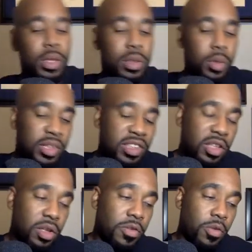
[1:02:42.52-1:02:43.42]
So
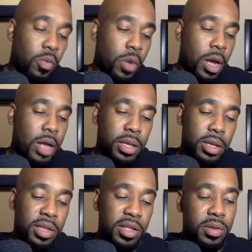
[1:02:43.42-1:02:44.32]
continue to watch,
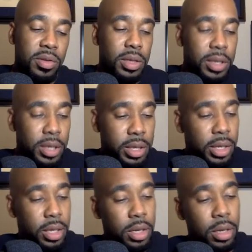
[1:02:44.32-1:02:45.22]
continue to
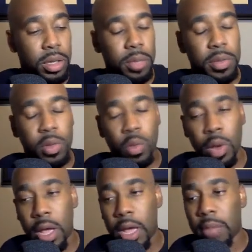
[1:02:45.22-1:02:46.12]
listen,
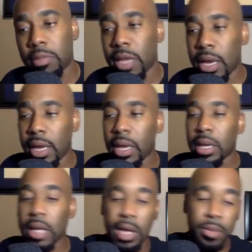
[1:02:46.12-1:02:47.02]
subscribe, like,
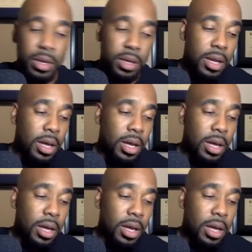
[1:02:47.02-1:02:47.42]
comment.